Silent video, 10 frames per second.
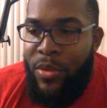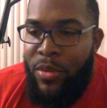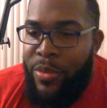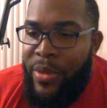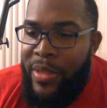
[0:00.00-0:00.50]

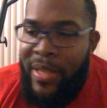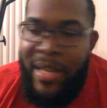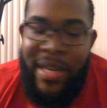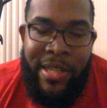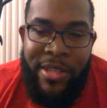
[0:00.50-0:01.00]
Uber Eats, they
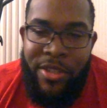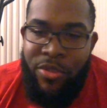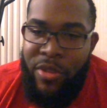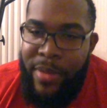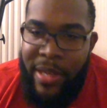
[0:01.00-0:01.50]
ain't out here
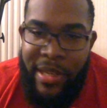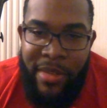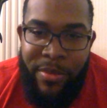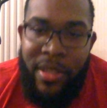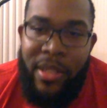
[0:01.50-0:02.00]

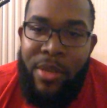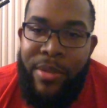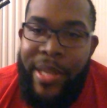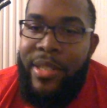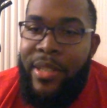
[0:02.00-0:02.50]
discriminating with the
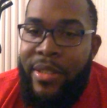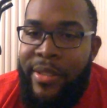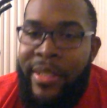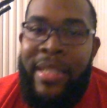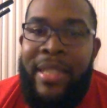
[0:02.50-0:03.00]
location.